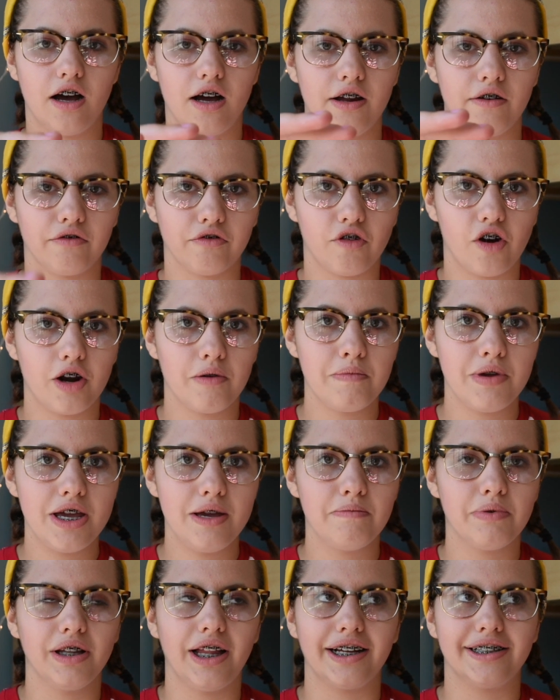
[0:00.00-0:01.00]
in front of
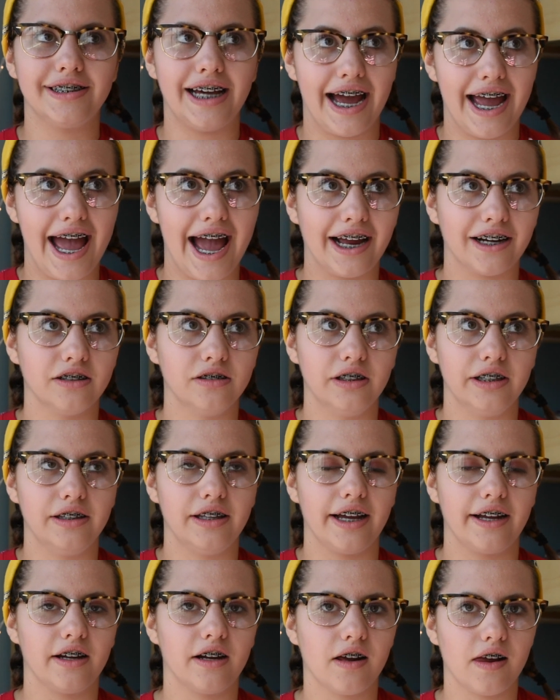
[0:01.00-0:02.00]
me but like diagonally
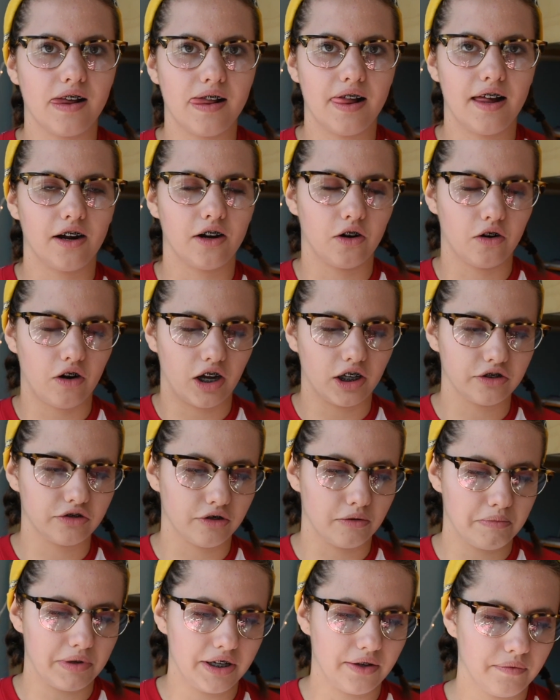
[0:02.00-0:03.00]
like across
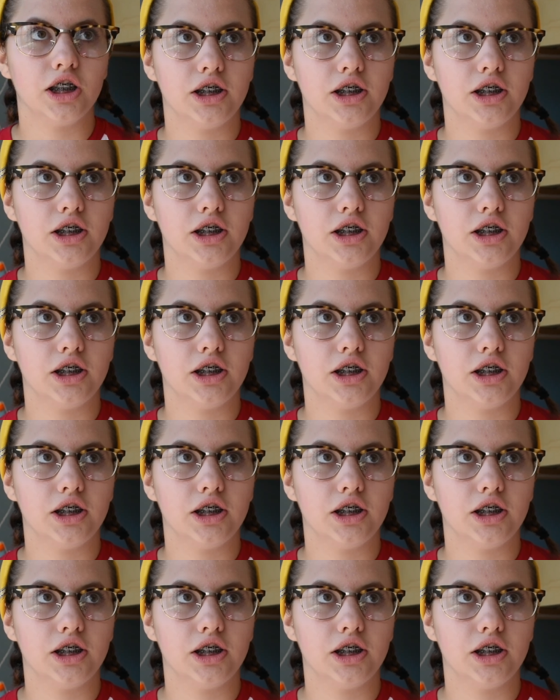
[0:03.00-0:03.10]
from me.